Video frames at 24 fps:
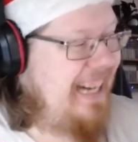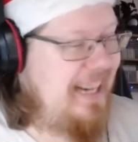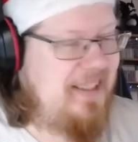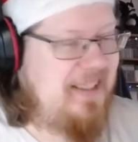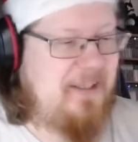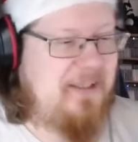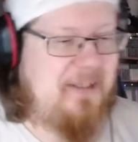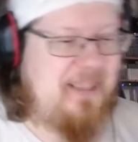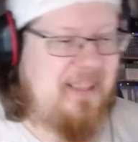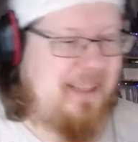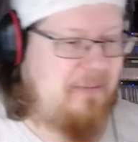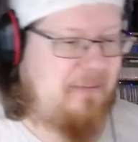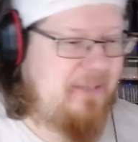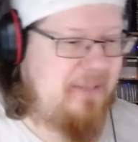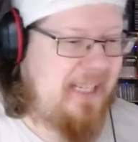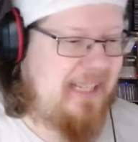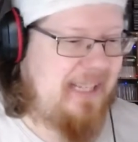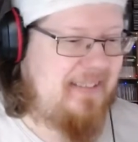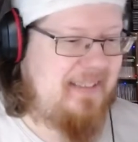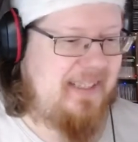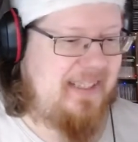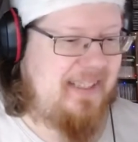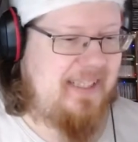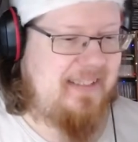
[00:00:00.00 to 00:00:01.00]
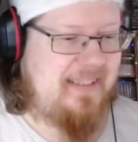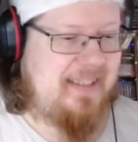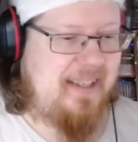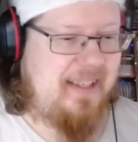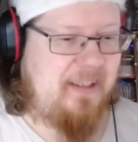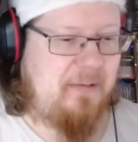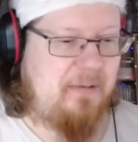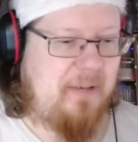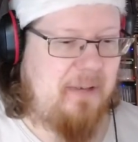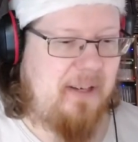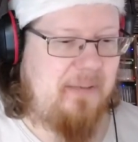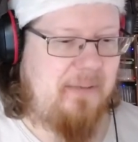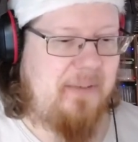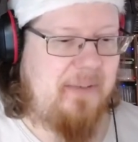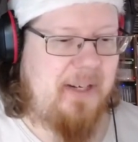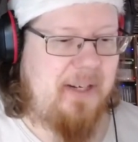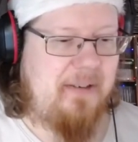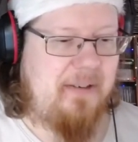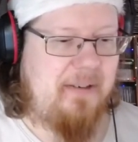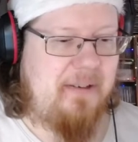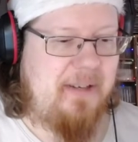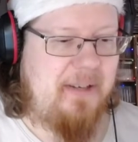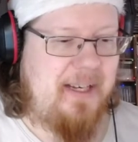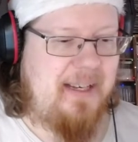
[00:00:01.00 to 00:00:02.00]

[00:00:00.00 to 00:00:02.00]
do love that detail around there.